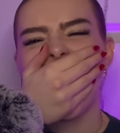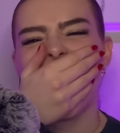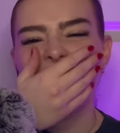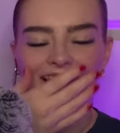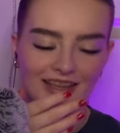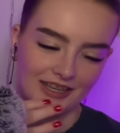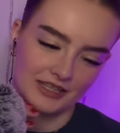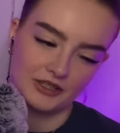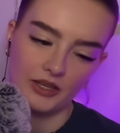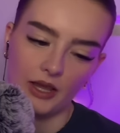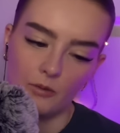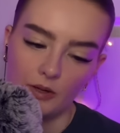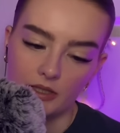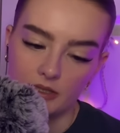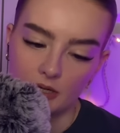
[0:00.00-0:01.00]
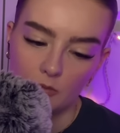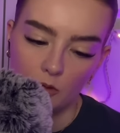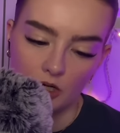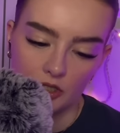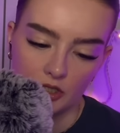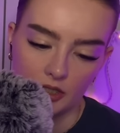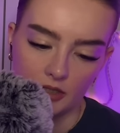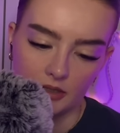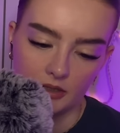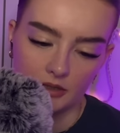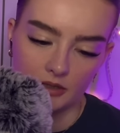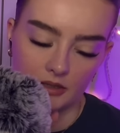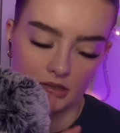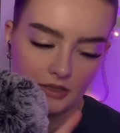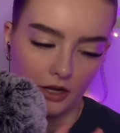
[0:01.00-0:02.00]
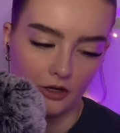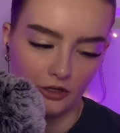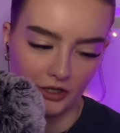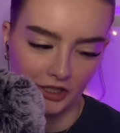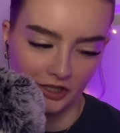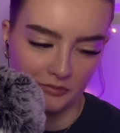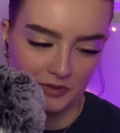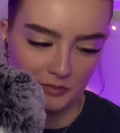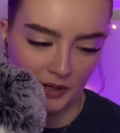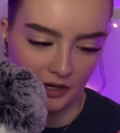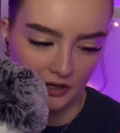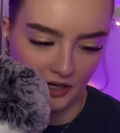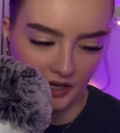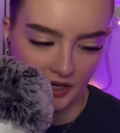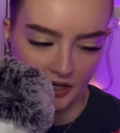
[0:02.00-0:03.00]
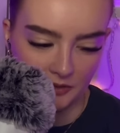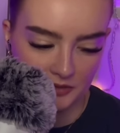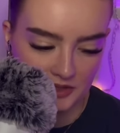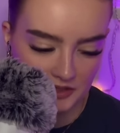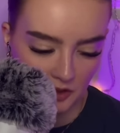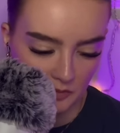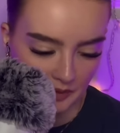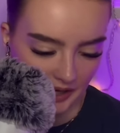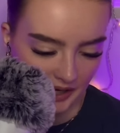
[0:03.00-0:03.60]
So yeah, we Hunger Games parody, and it was so bad.